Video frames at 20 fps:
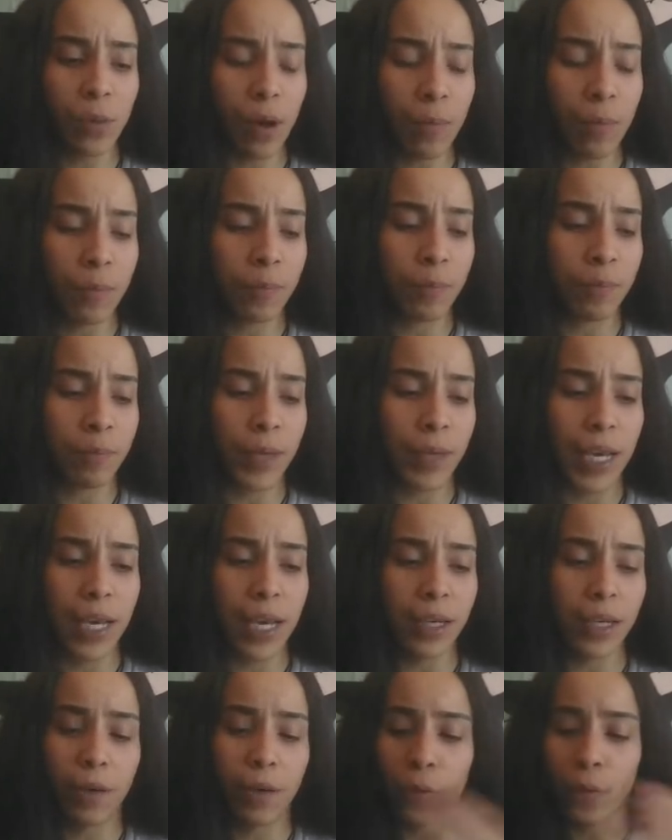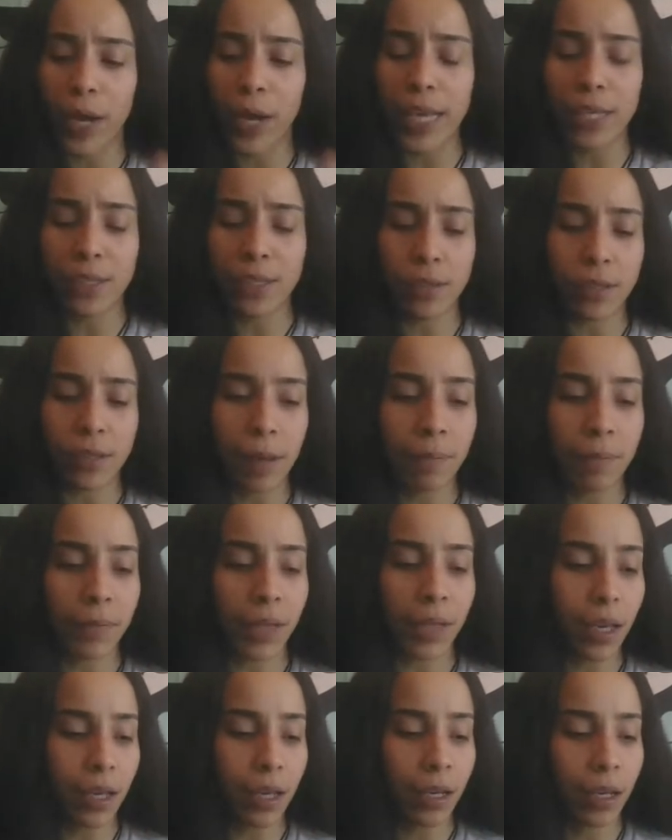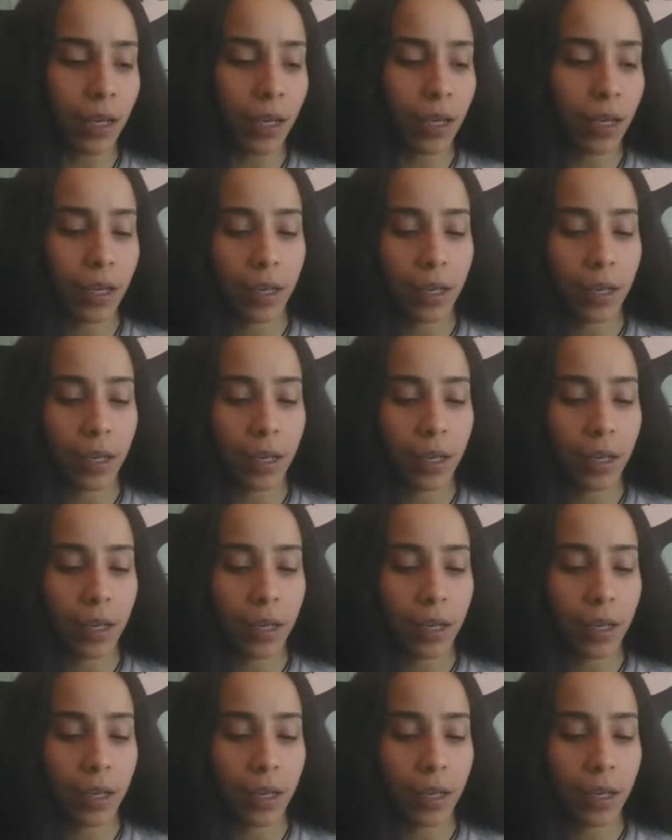while being in a race or something.